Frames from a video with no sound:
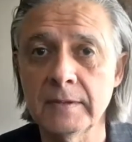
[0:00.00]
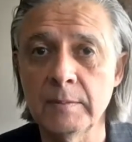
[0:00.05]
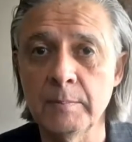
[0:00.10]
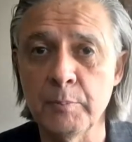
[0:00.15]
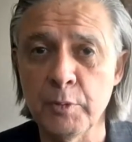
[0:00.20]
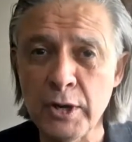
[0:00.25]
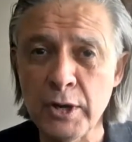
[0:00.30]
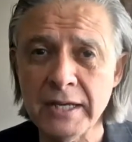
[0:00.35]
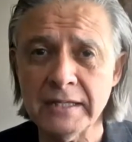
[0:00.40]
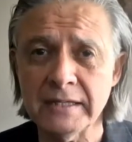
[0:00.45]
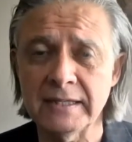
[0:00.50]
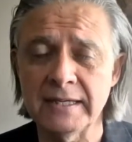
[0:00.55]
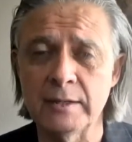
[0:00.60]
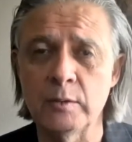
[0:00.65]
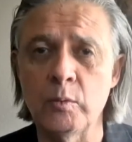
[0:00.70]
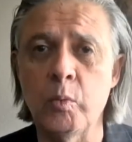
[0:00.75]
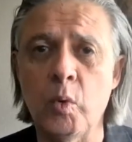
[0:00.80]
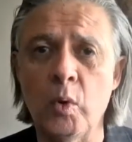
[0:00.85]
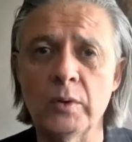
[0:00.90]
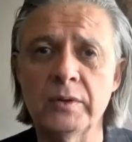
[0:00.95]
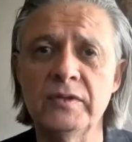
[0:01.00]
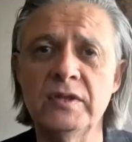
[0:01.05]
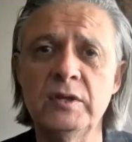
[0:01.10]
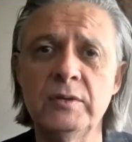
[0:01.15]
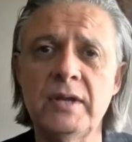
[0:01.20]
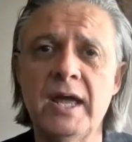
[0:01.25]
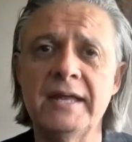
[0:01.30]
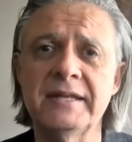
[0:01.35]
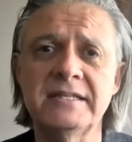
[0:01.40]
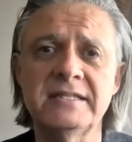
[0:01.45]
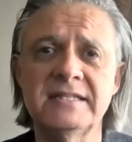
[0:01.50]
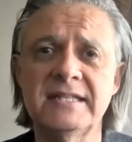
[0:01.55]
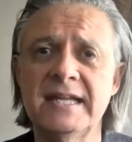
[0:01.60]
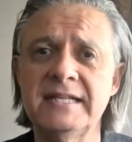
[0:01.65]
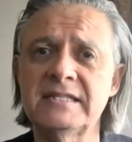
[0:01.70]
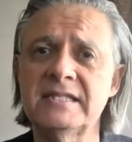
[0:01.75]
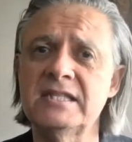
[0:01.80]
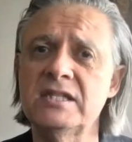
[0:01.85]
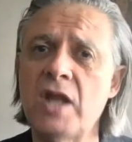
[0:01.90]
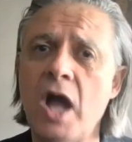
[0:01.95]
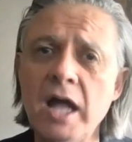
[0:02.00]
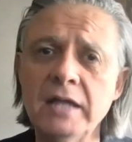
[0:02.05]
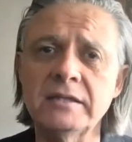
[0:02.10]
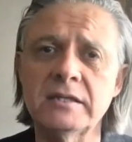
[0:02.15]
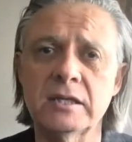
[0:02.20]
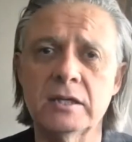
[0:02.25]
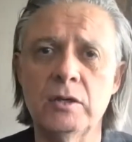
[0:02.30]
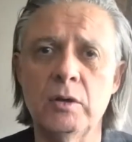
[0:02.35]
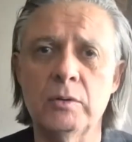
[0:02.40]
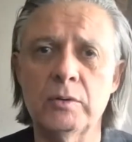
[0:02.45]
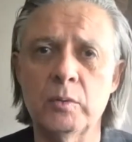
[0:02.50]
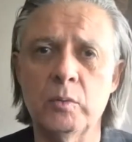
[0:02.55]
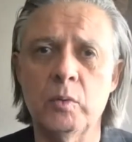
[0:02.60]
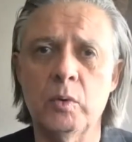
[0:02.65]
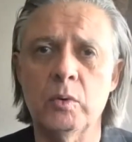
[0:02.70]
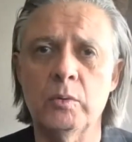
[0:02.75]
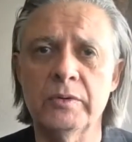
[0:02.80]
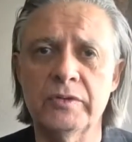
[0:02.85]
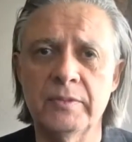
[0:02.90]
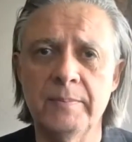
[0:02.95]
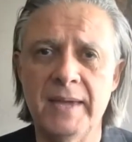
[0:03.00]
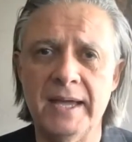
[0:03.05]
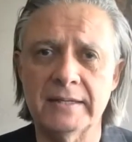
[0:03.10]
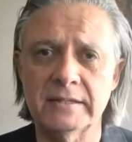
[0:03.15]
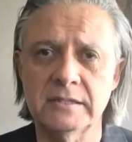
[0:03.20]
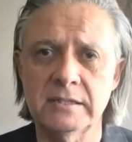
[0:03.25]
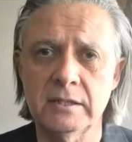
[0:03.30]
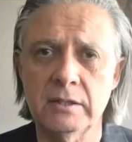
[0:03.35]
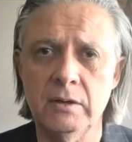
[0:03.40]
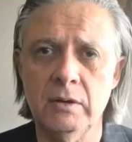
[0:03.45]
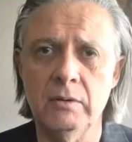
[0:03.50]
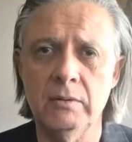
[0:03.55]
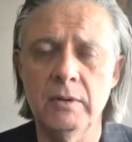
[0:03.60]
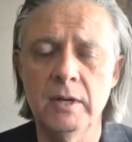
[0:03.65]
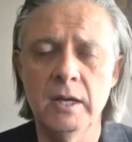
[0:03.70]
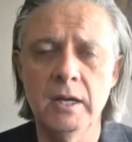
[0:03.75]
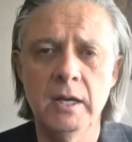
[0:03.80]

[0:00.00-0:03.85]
Britain had warned the United States not to go to war with Mexico.